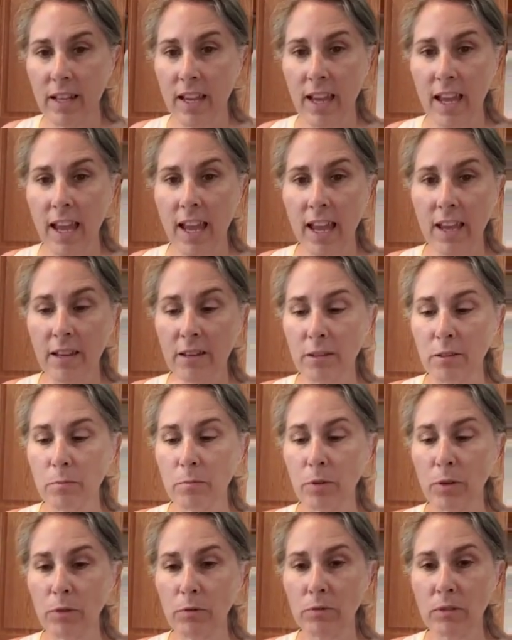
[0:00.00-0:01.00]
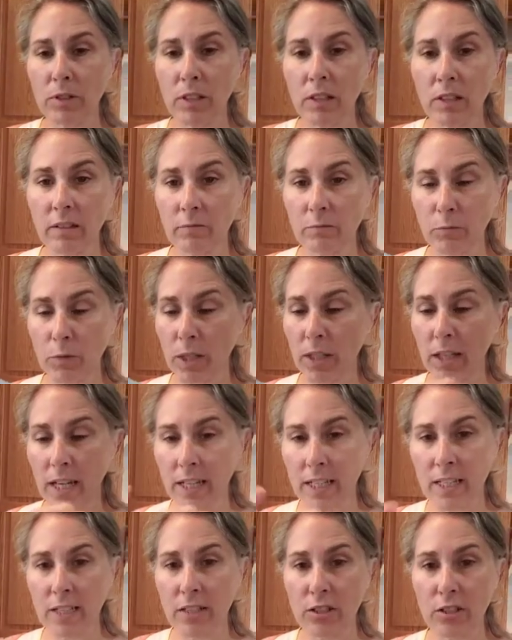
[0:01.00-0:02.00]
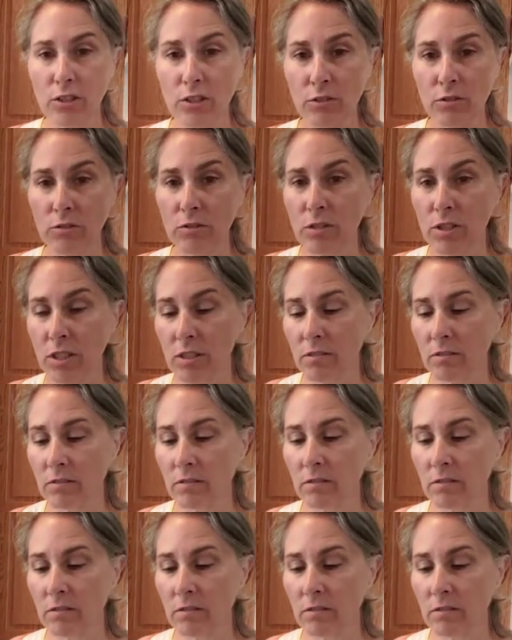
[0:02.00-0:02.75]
and put what I didn't use,